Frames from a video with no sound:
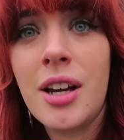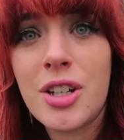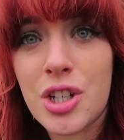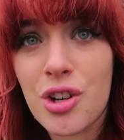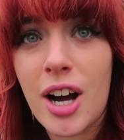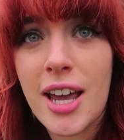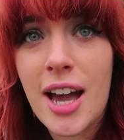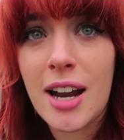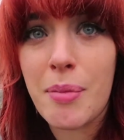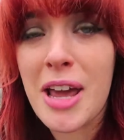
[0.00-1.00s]
to try
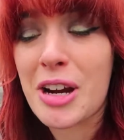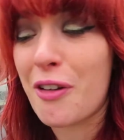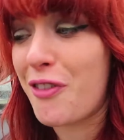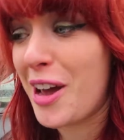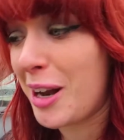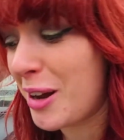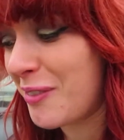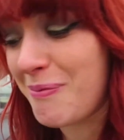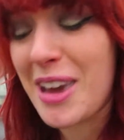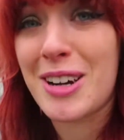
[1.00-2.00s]
and make
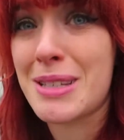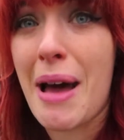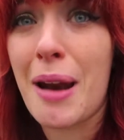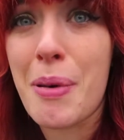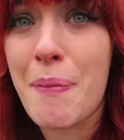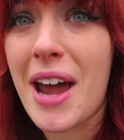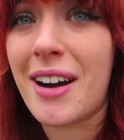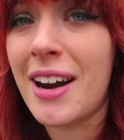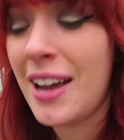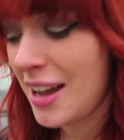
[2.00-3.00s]
her smell a bit better.